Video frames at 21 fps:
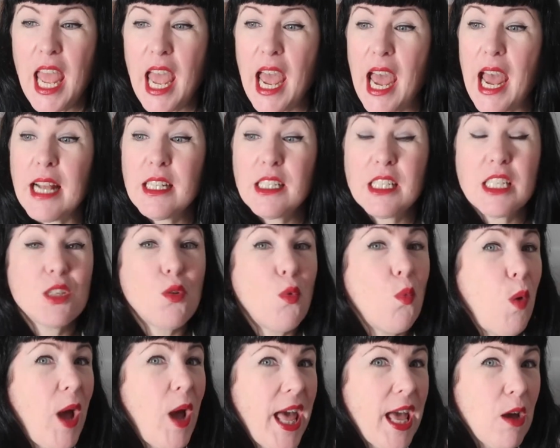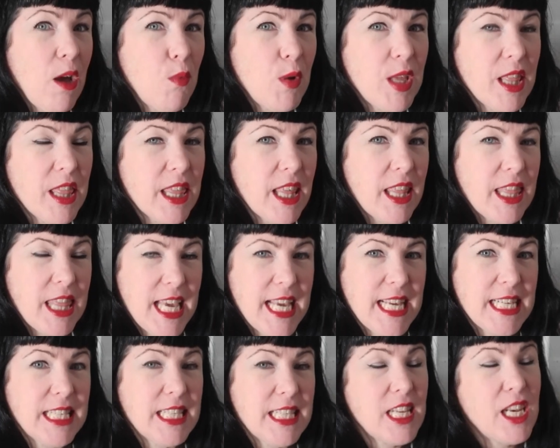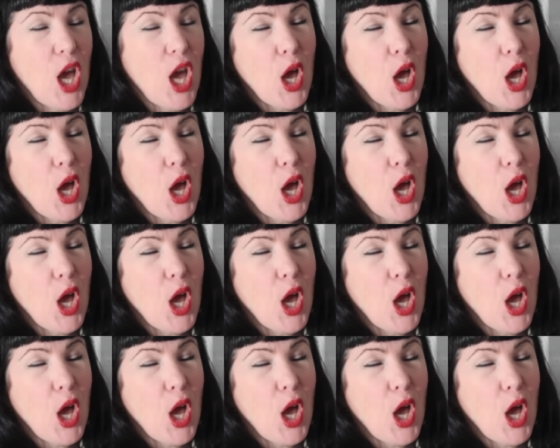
and wear with these and